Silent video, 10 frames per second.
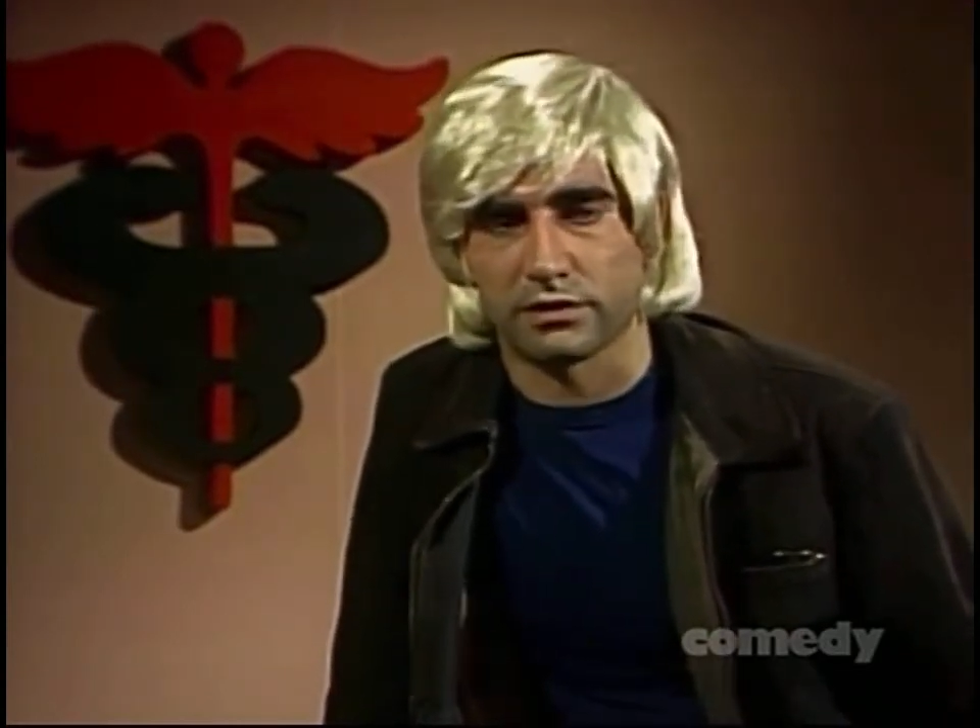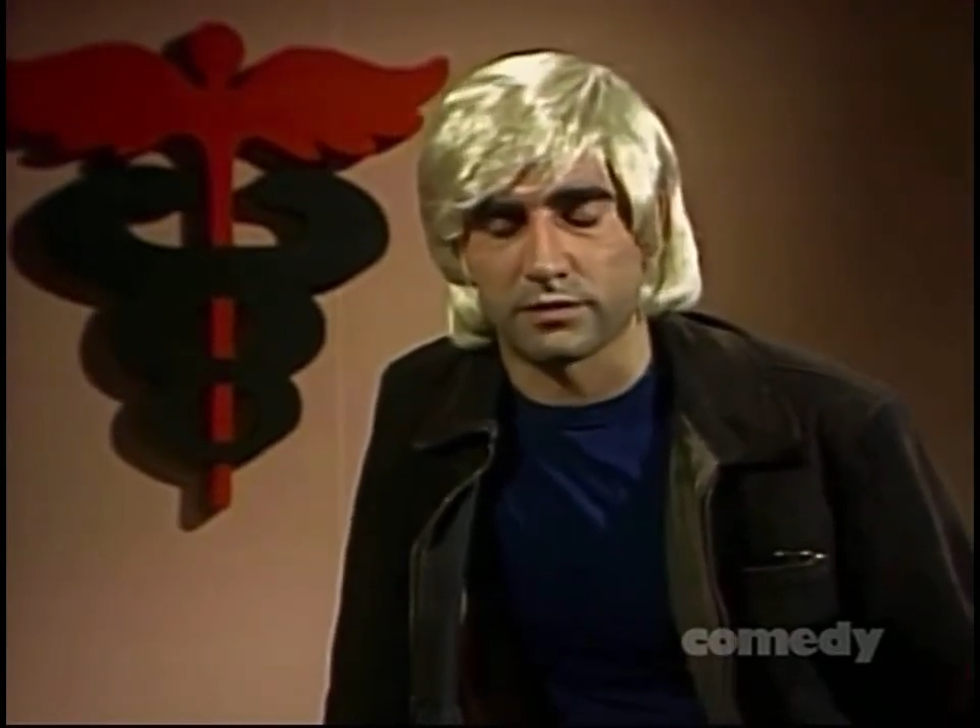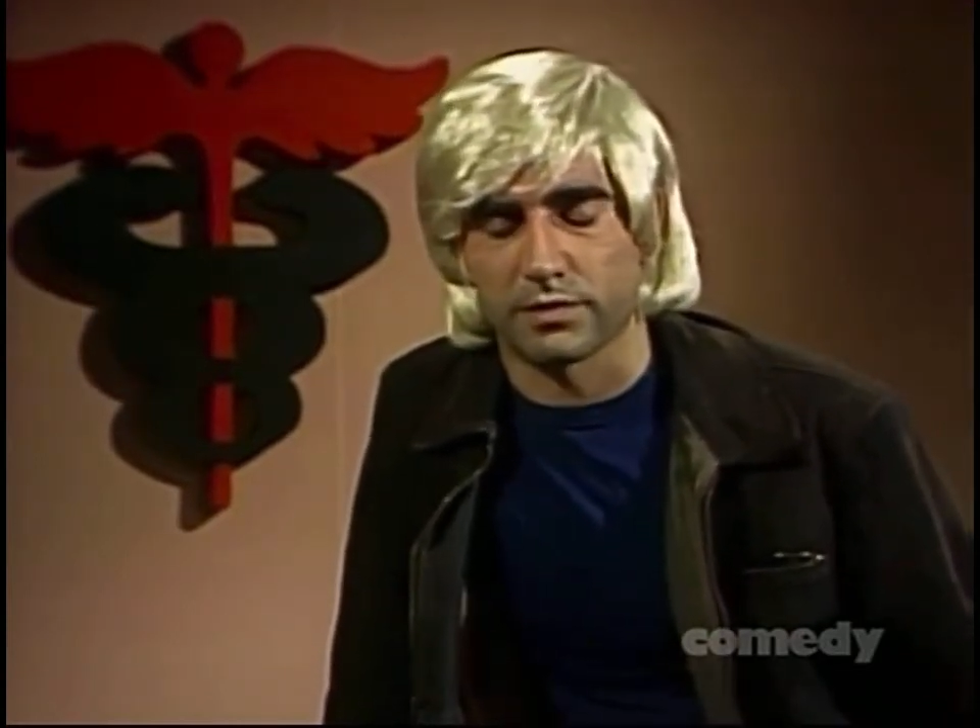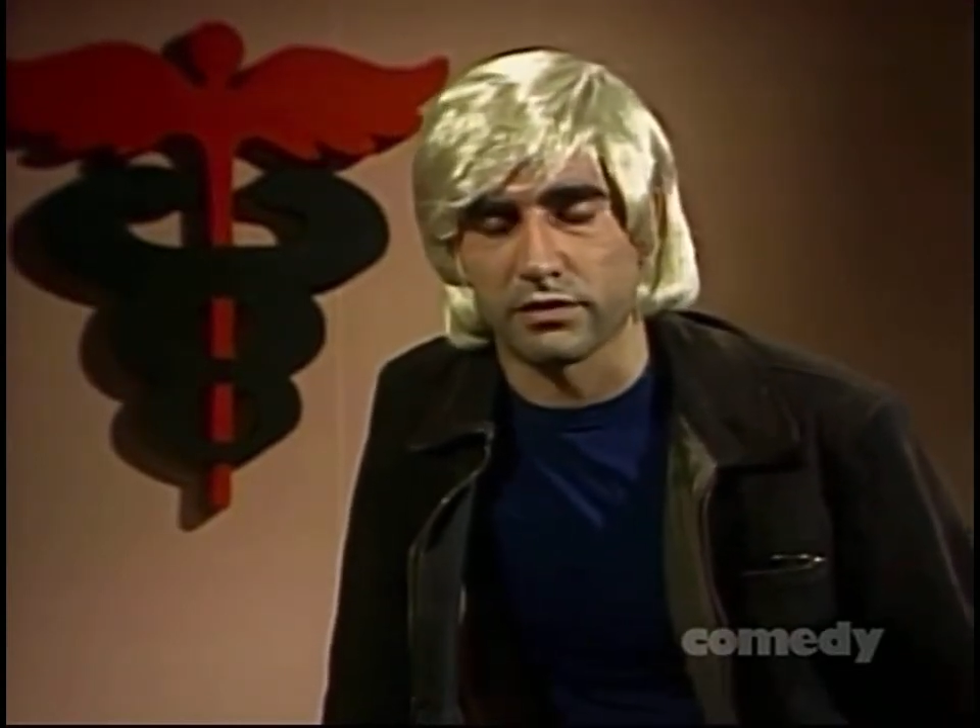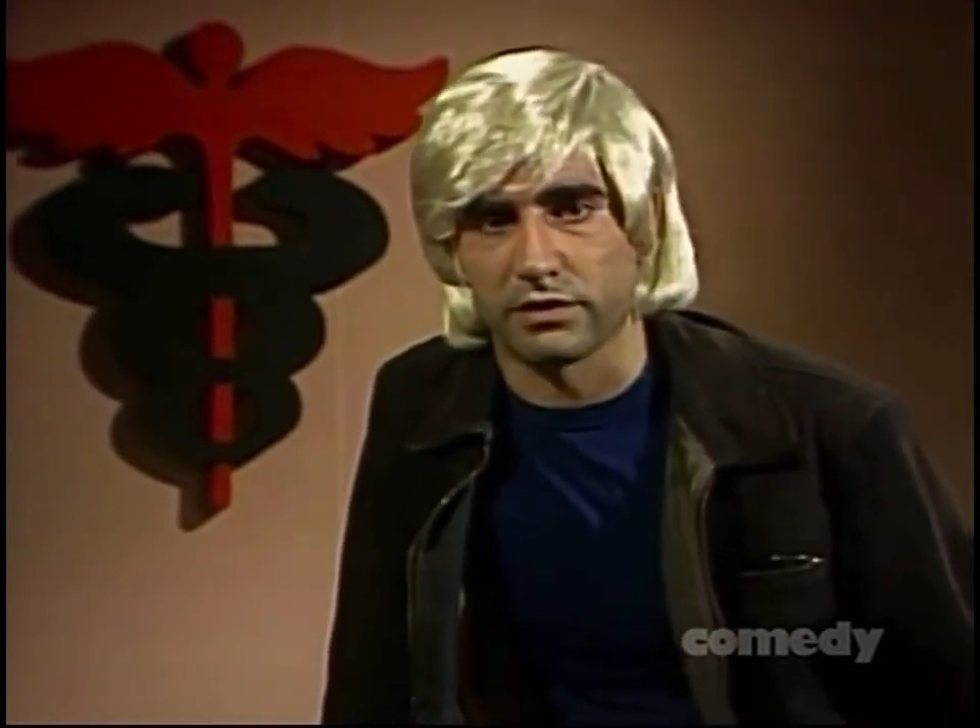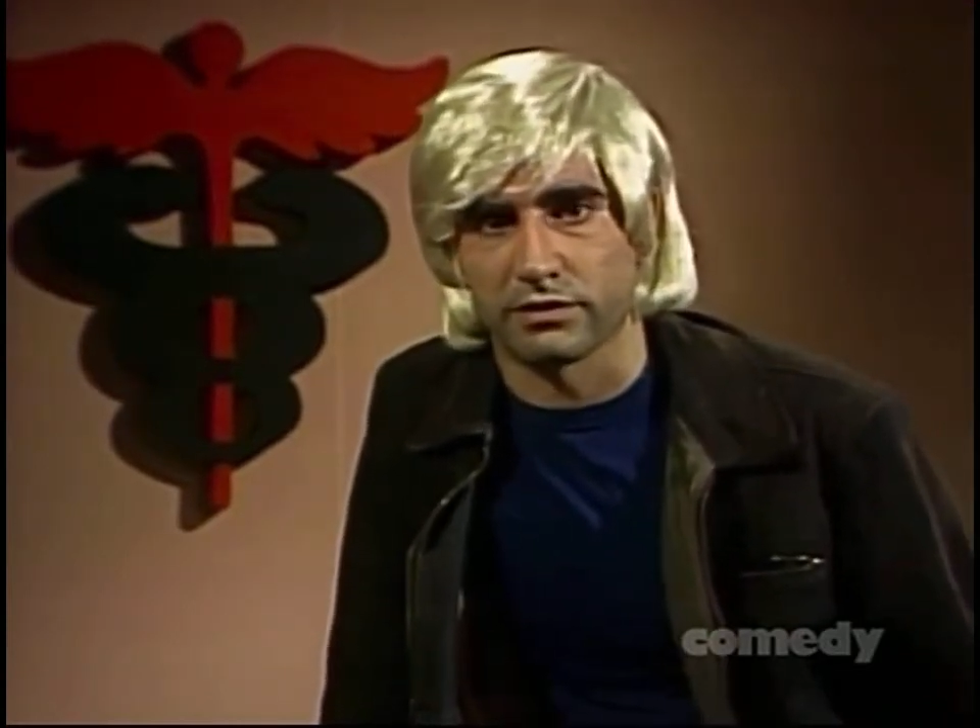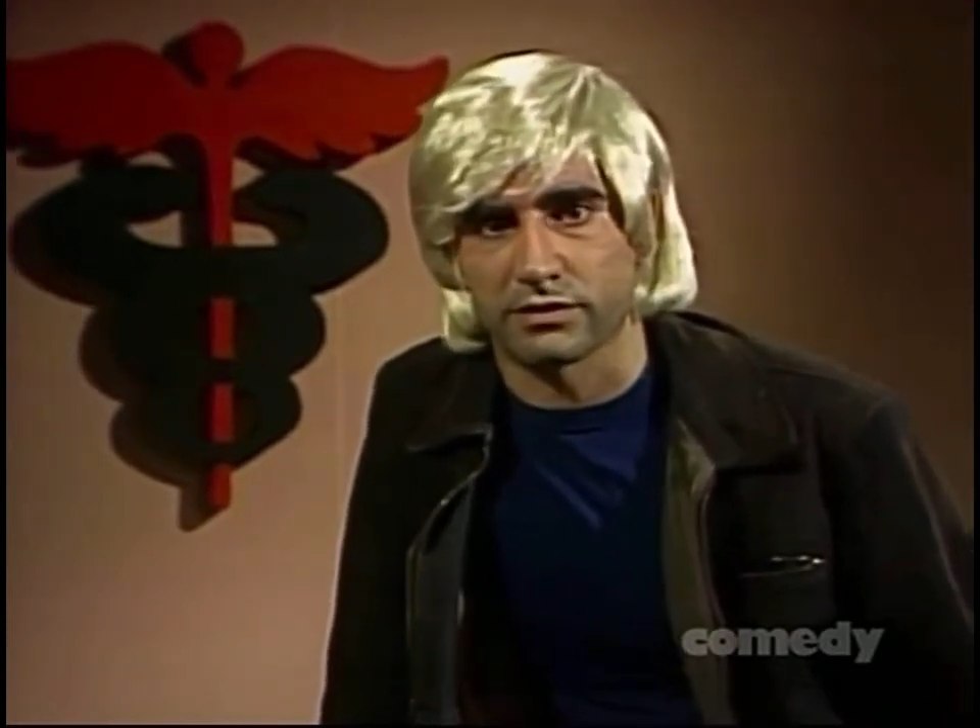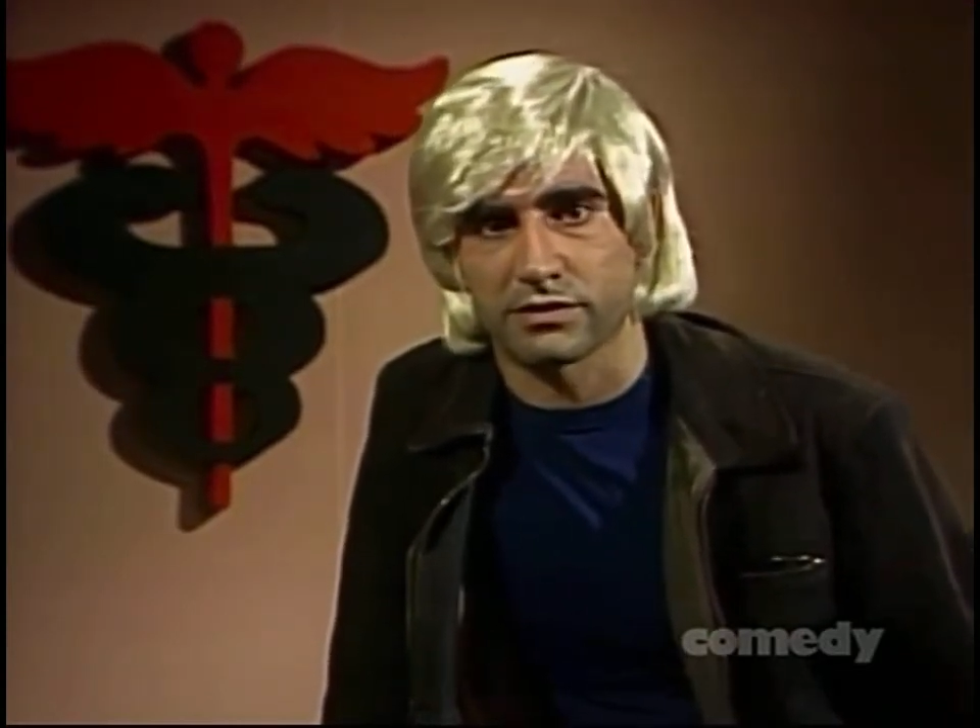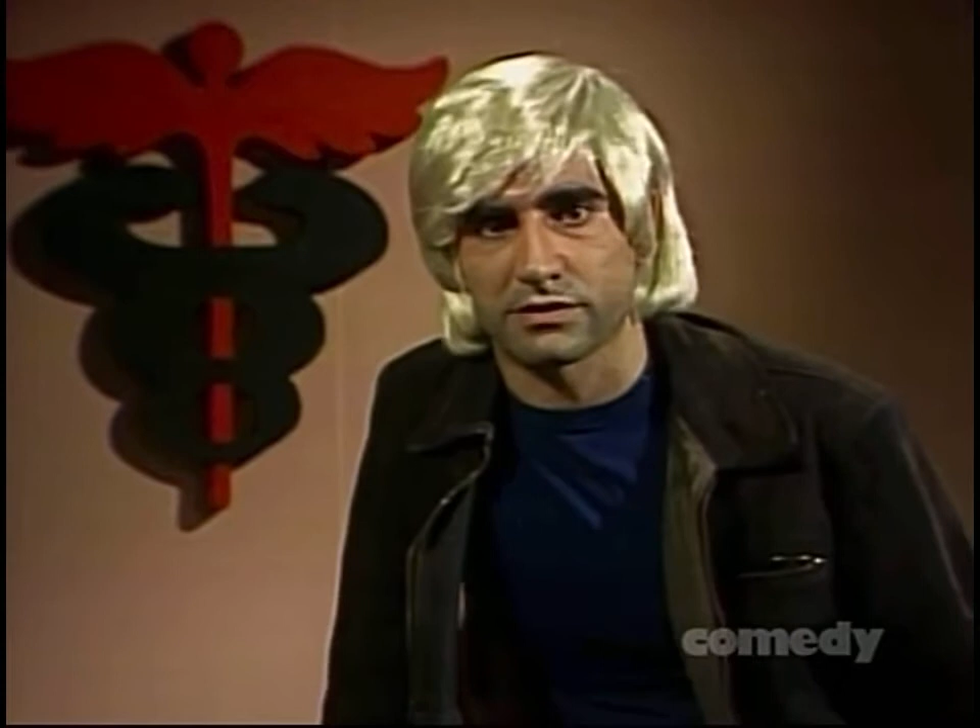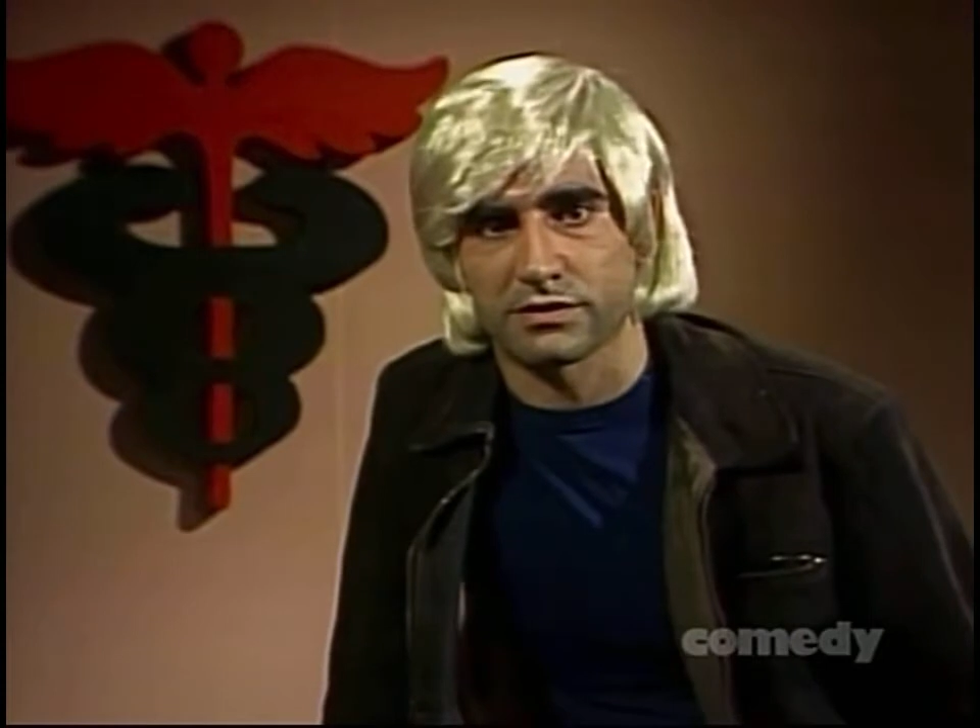
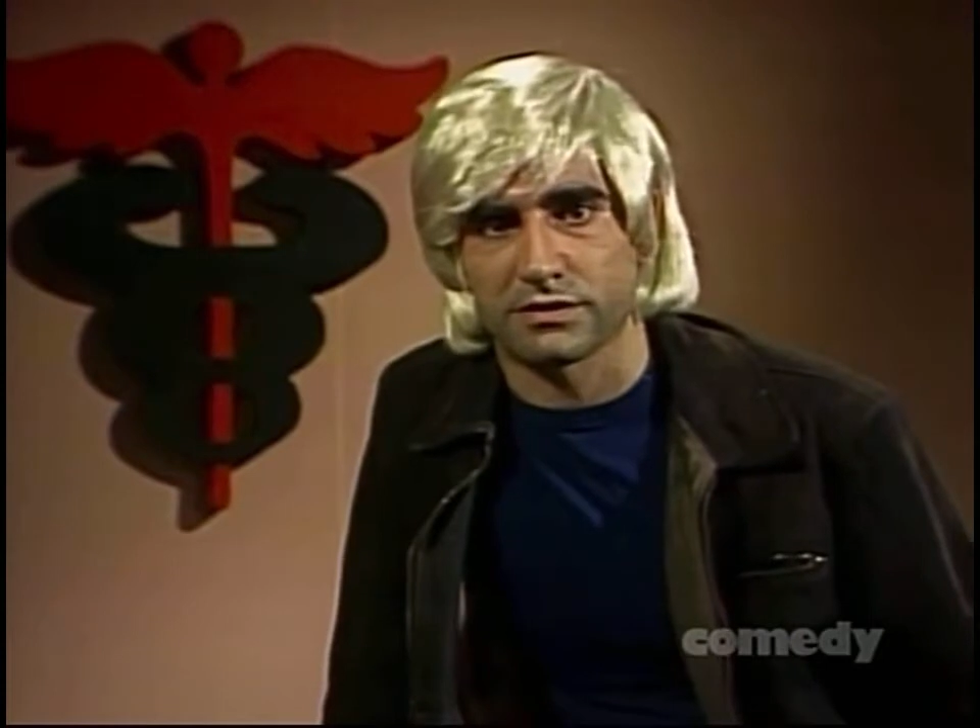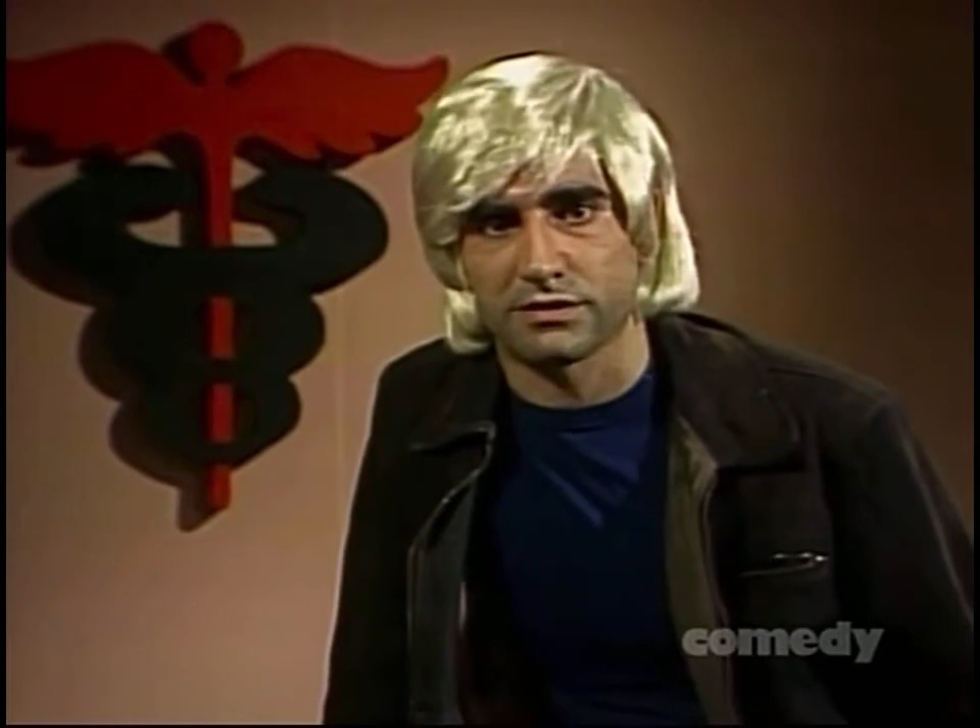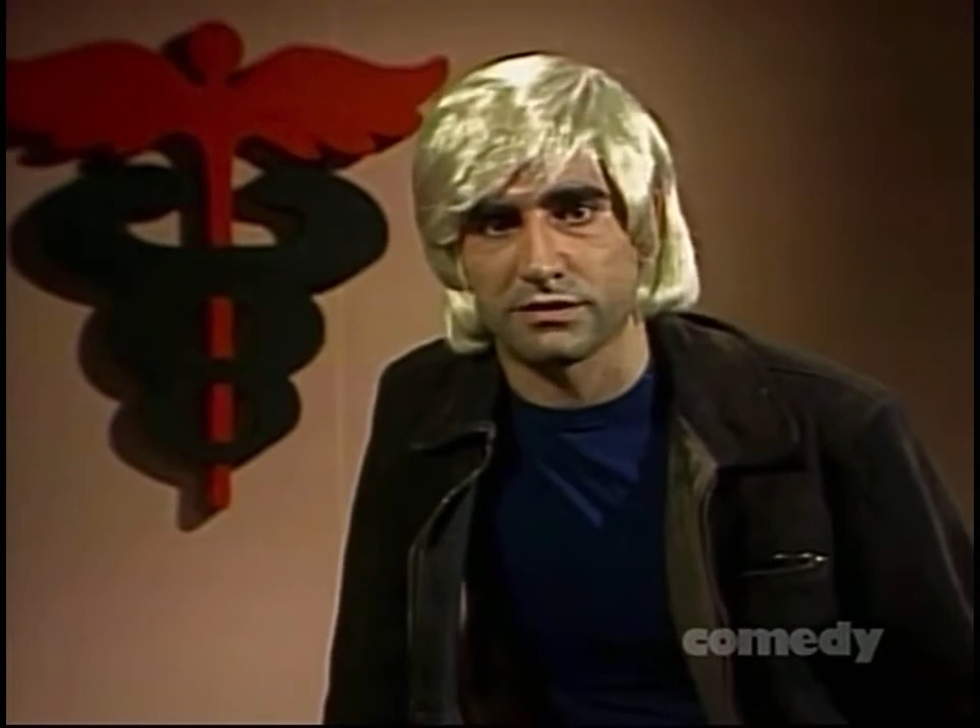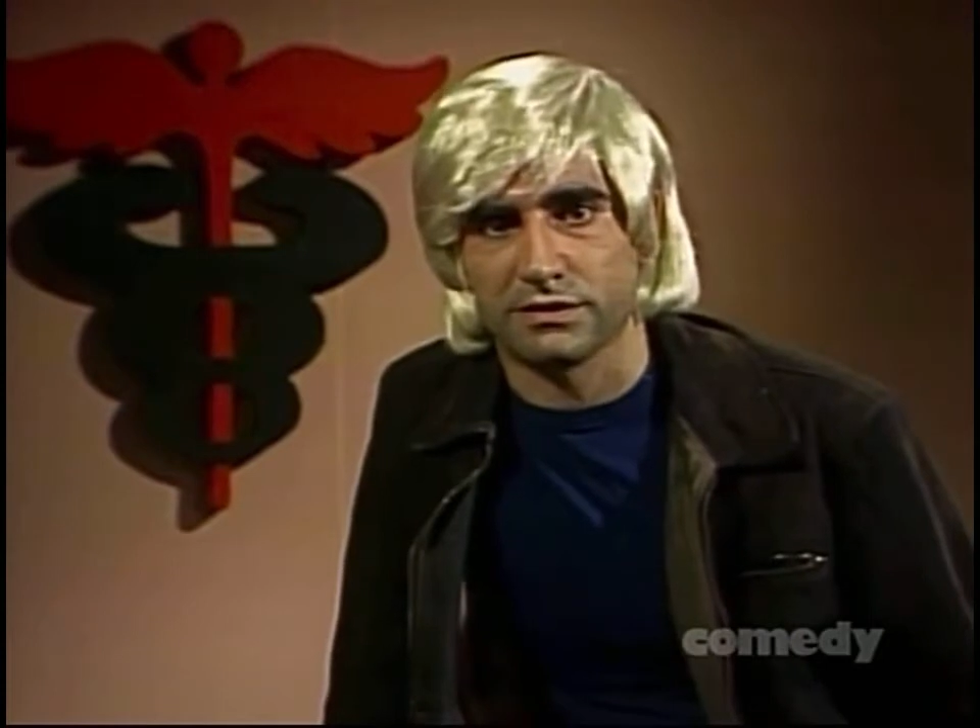experience